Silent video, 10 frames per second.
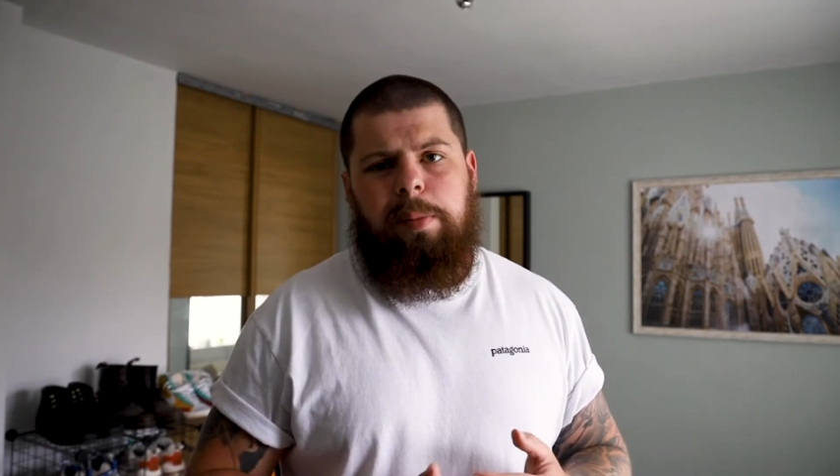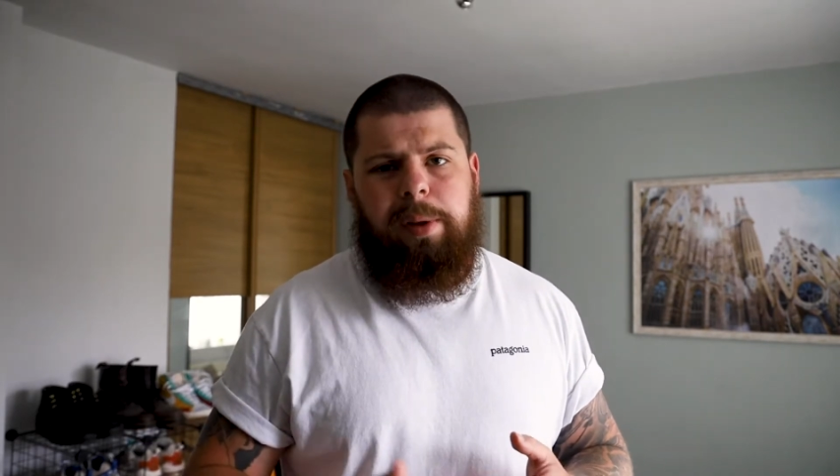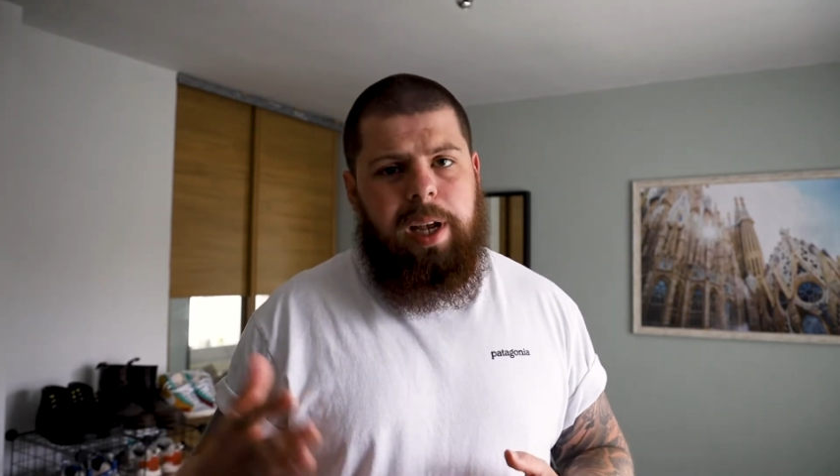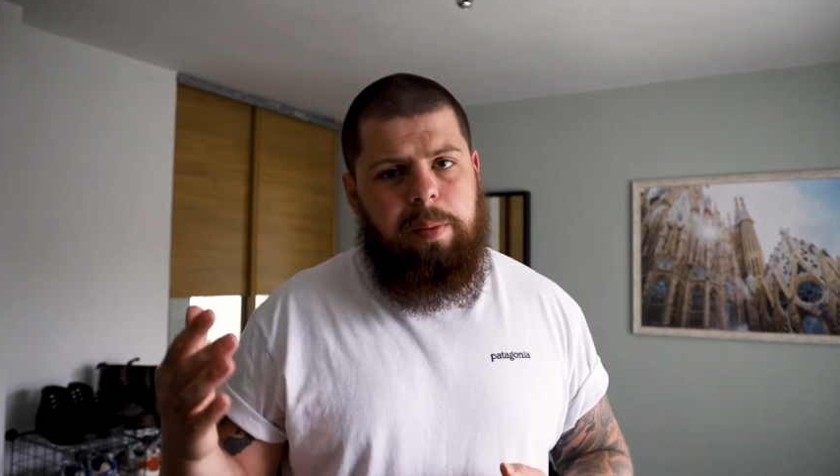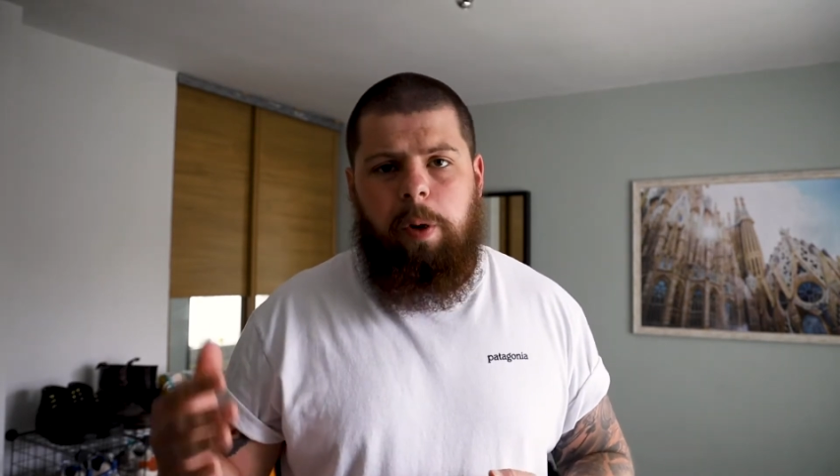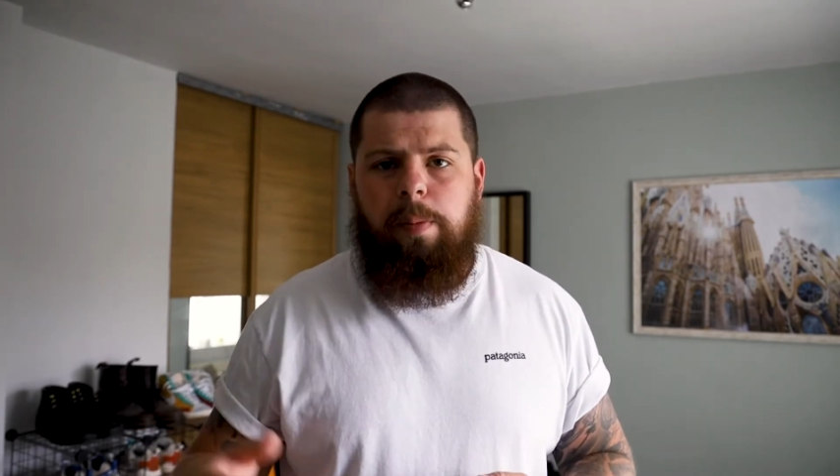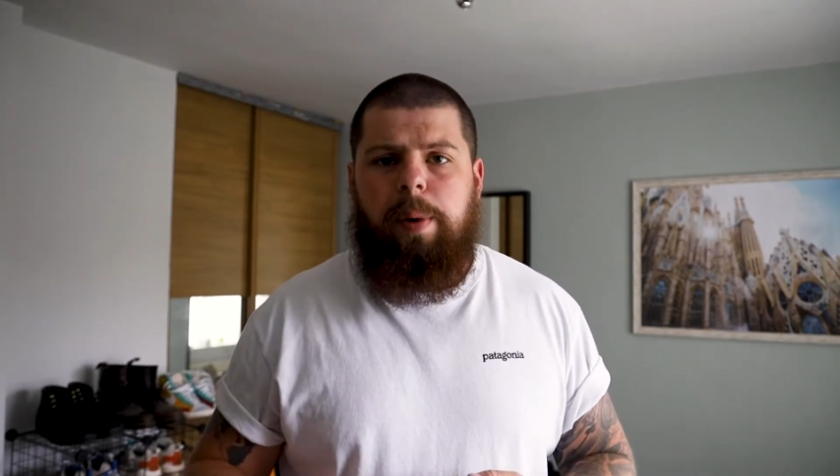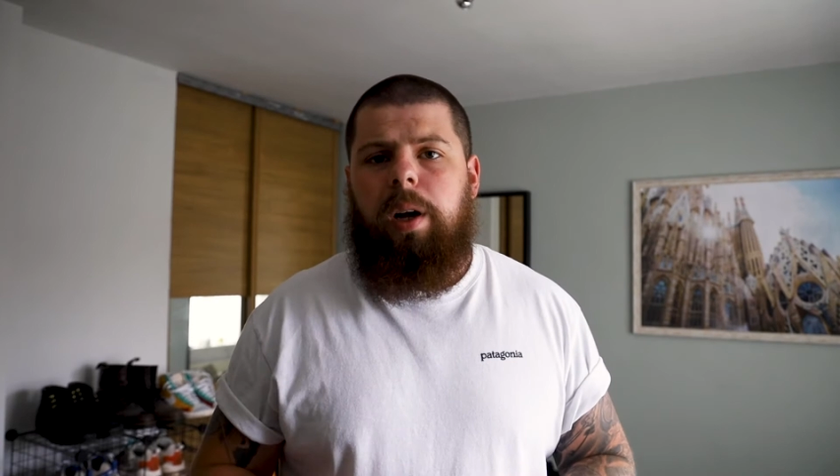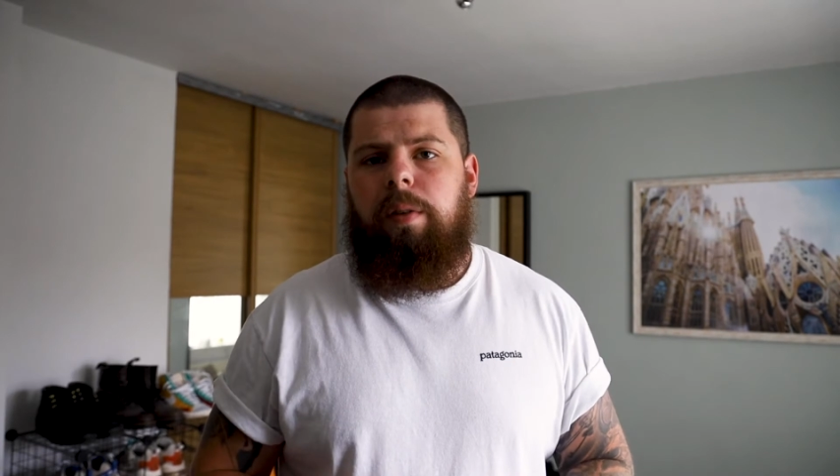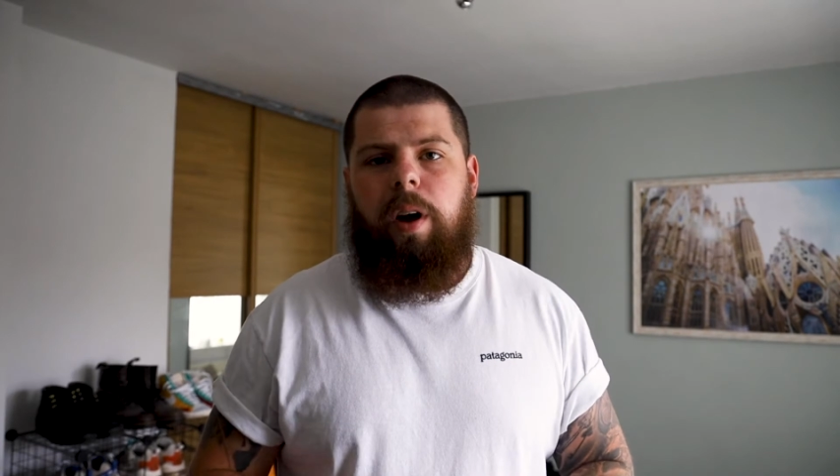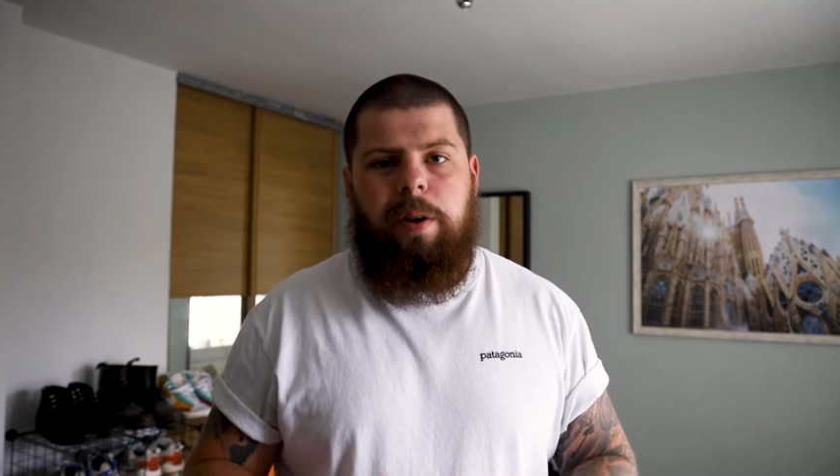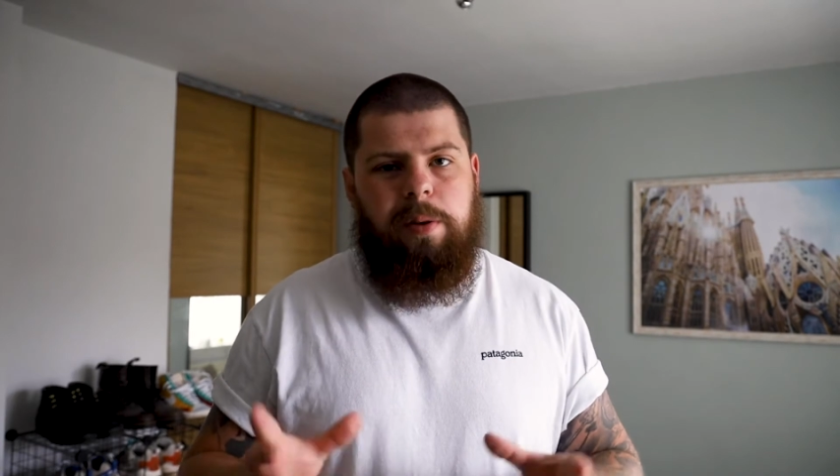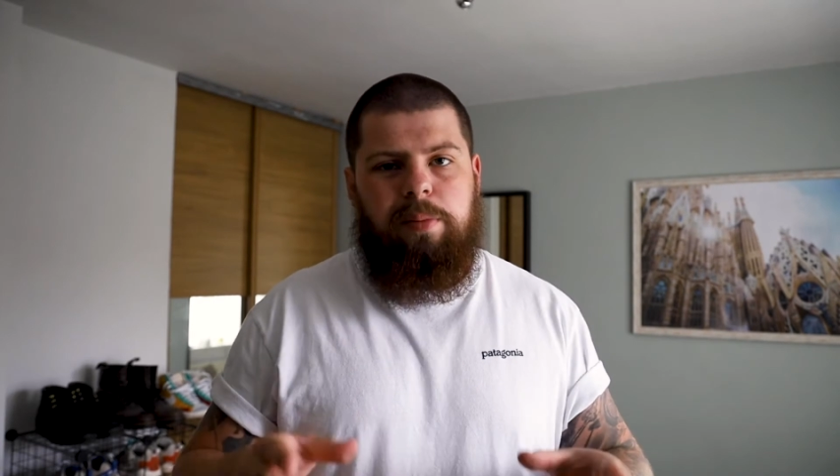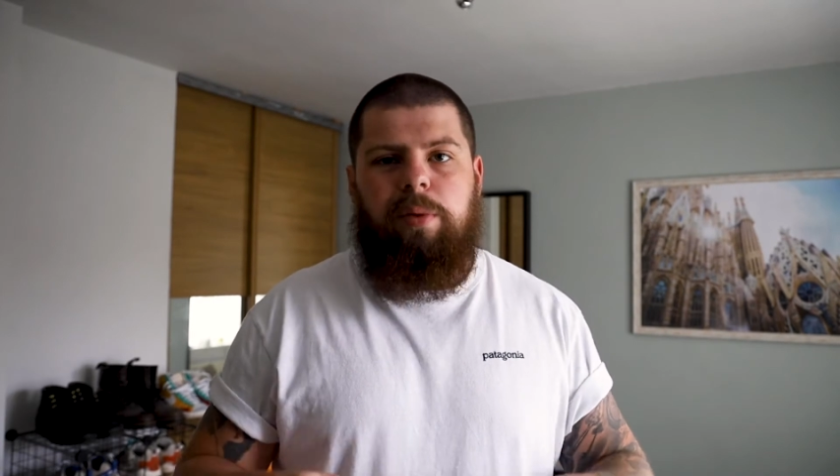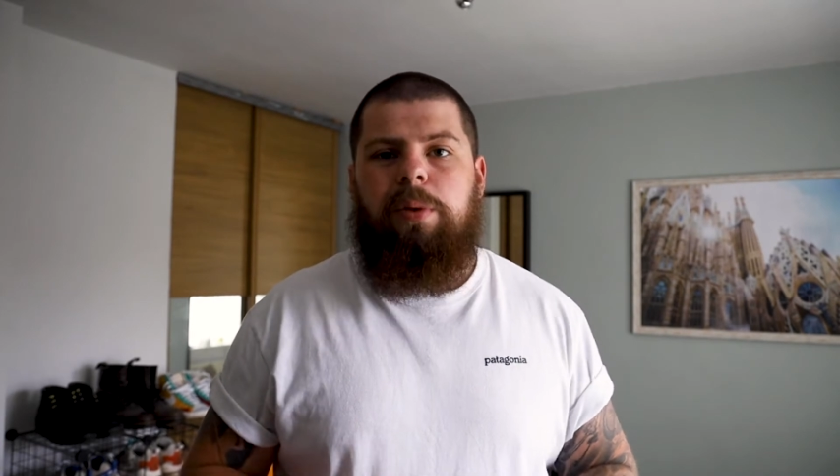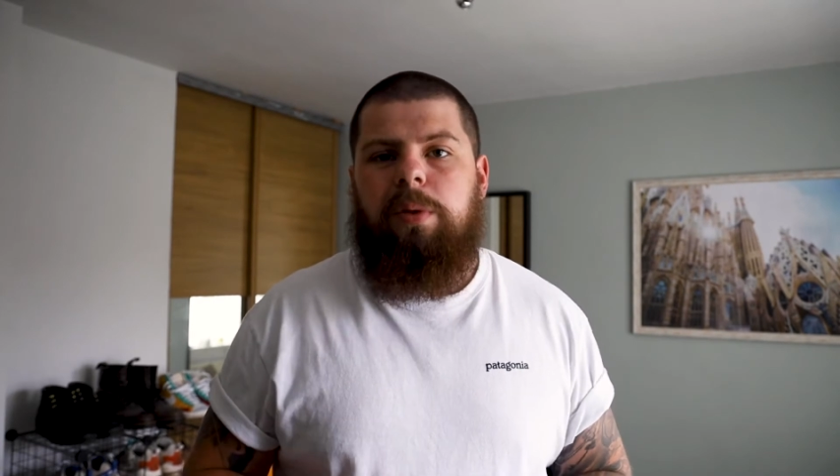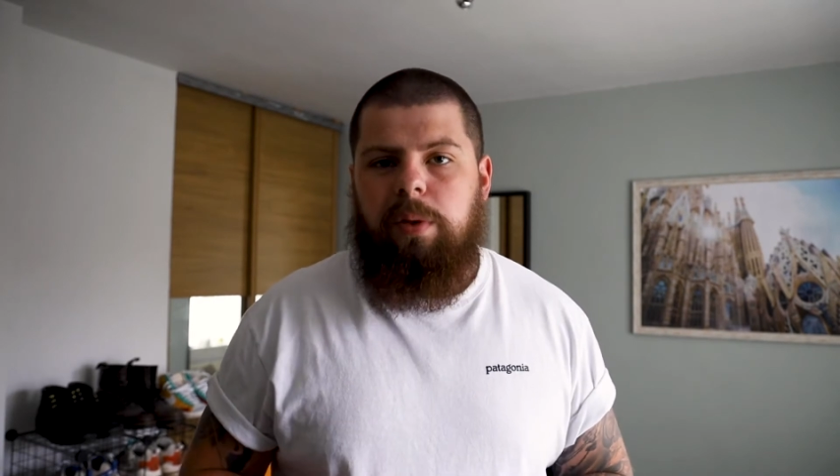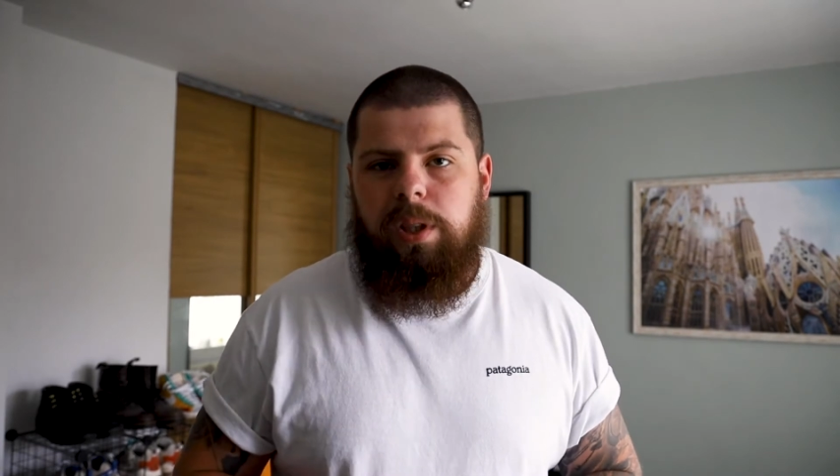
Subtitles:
a plain white background and product on